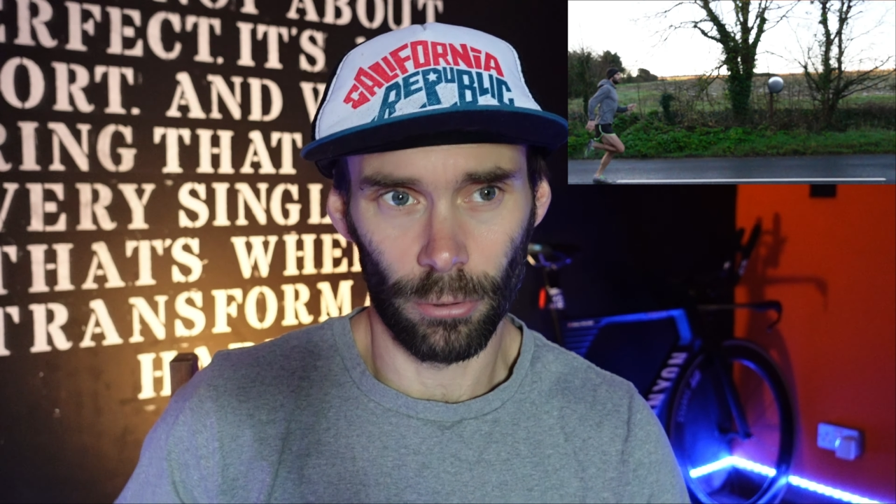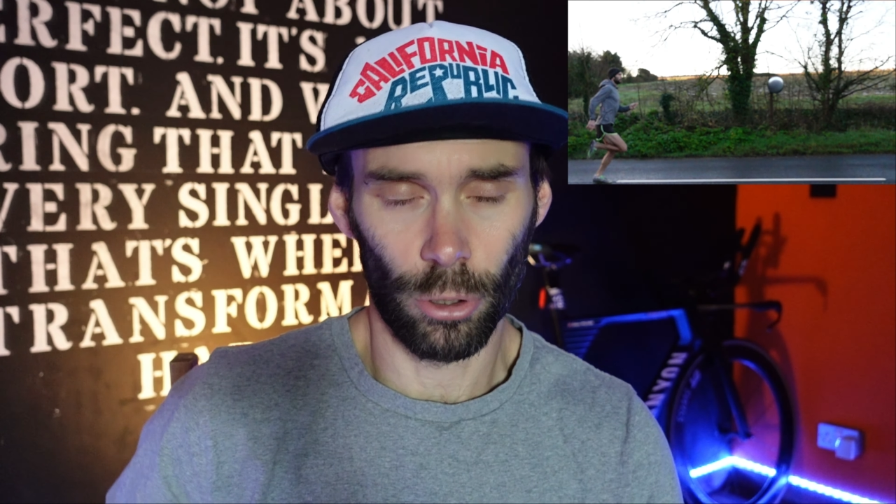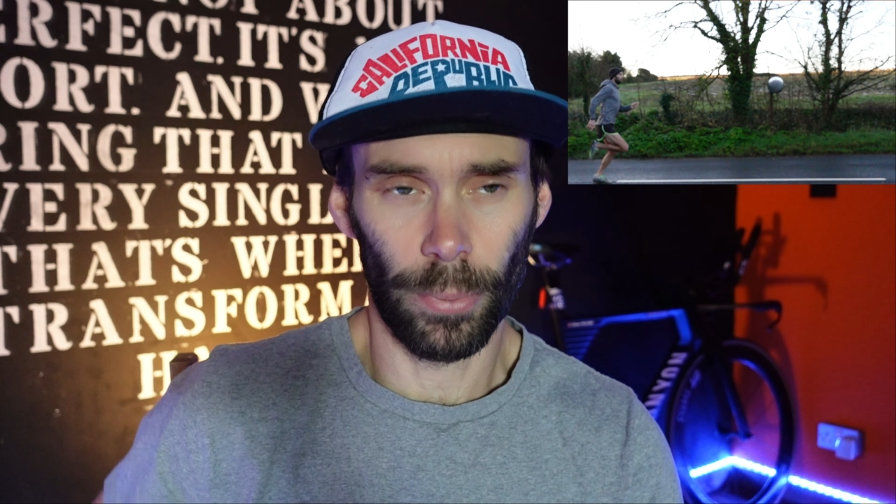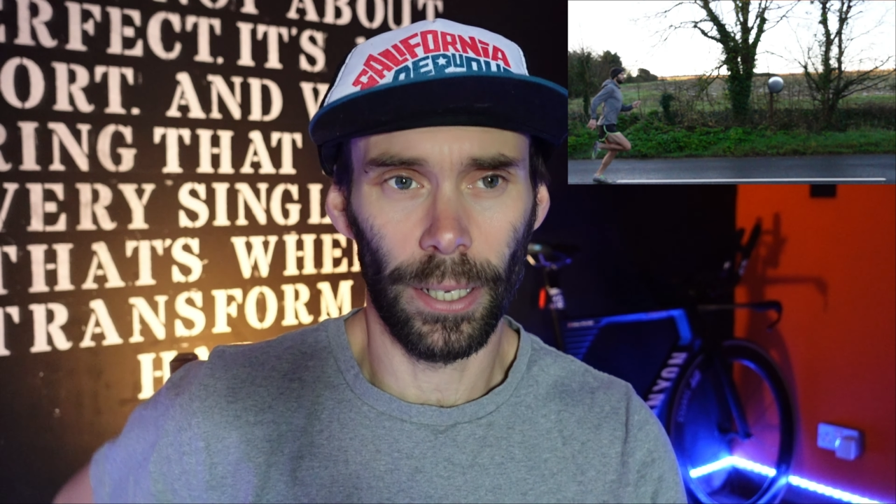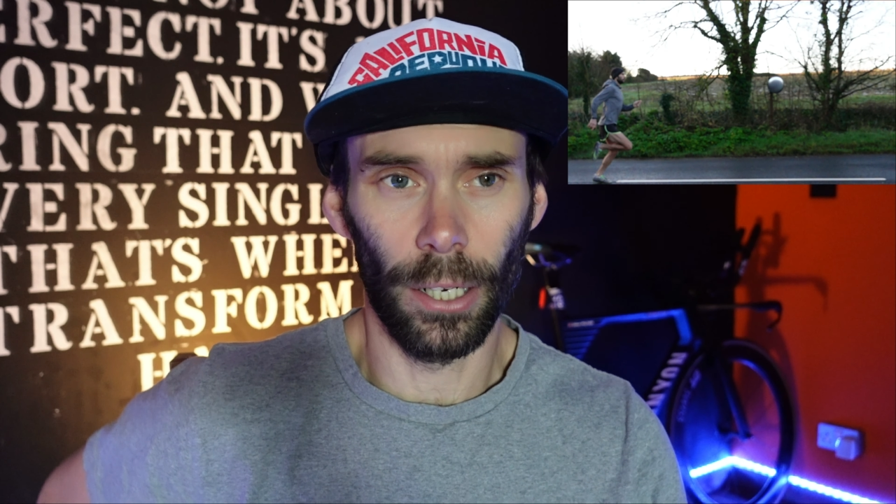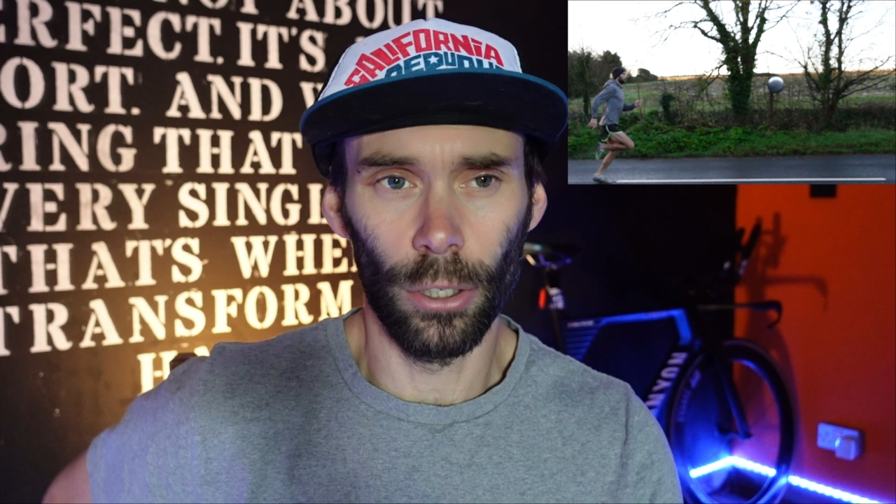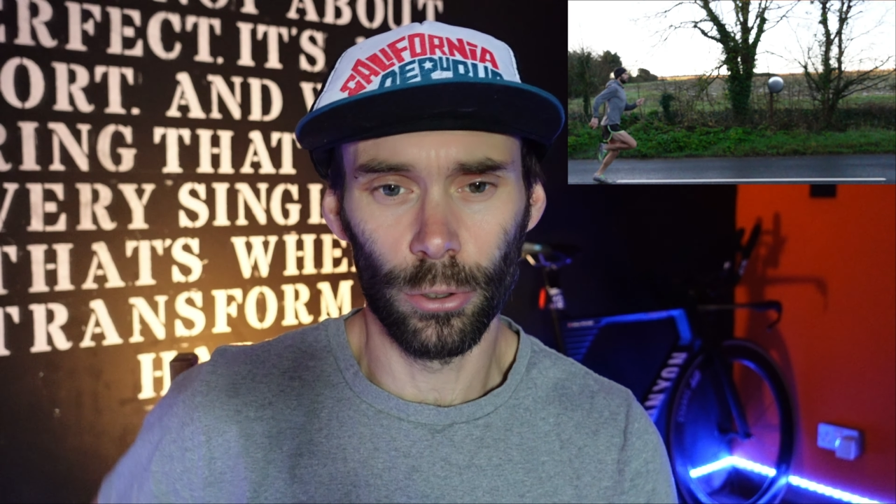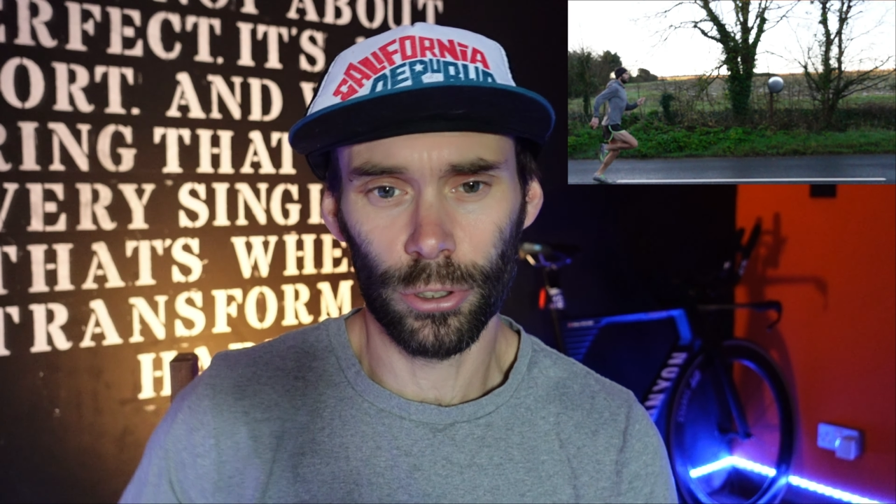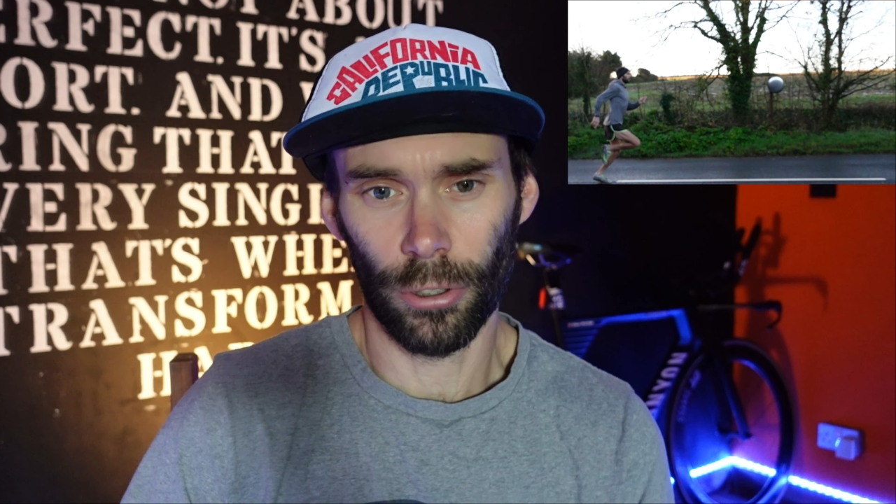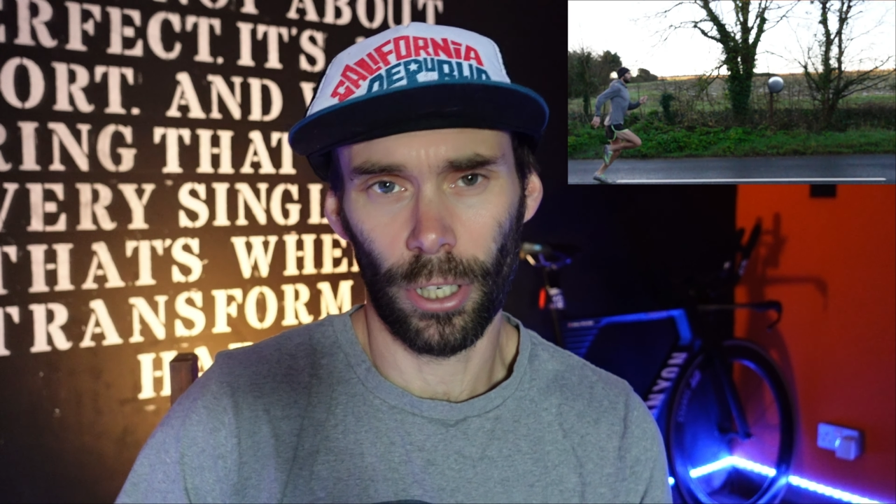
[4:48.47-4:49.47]
was a bit
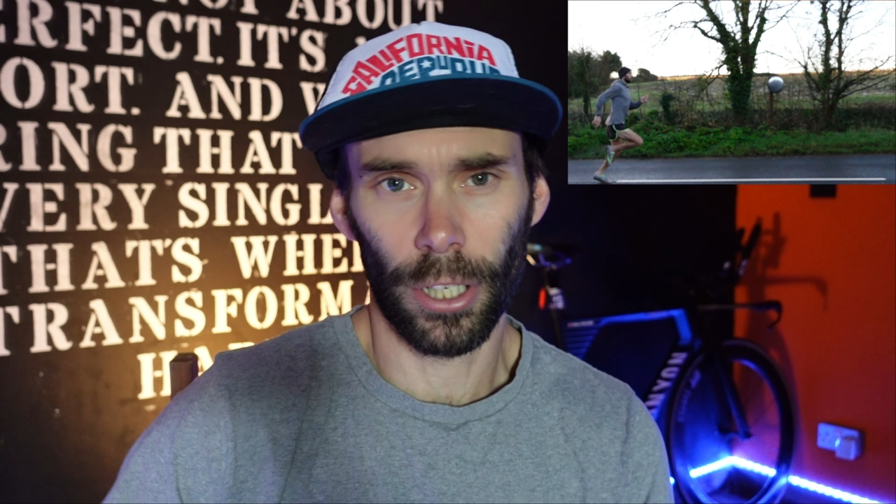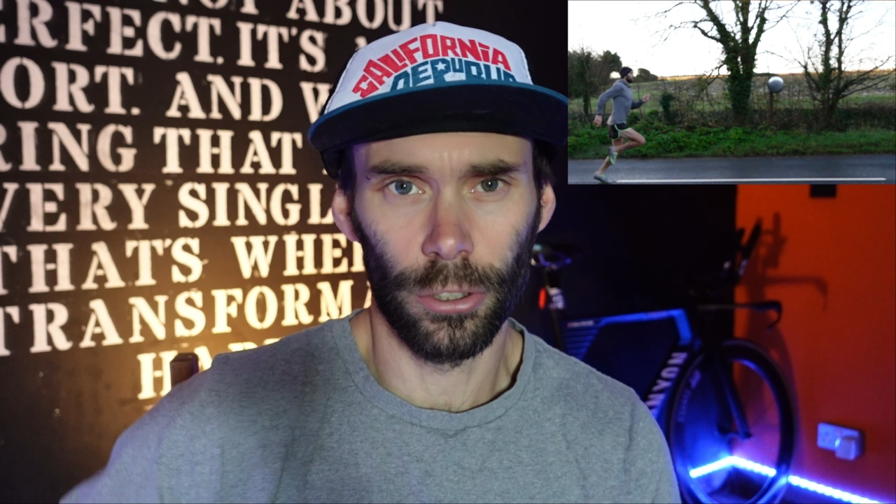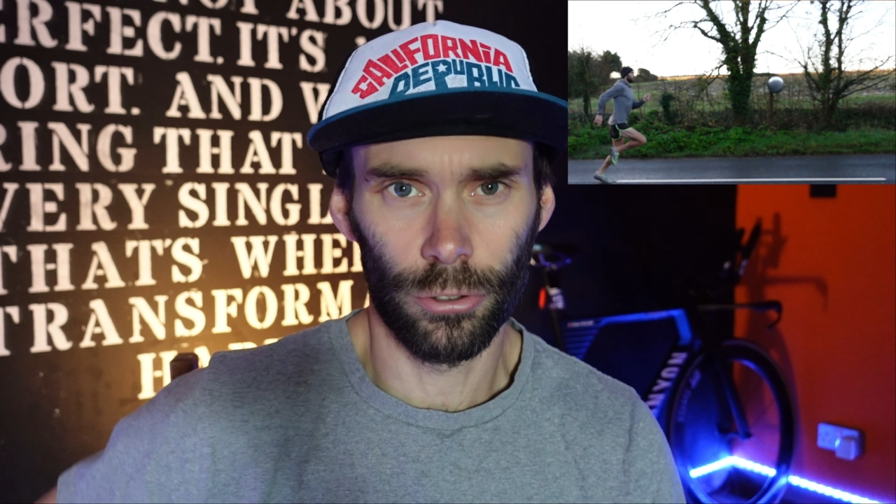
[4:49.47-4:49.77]
looser and I could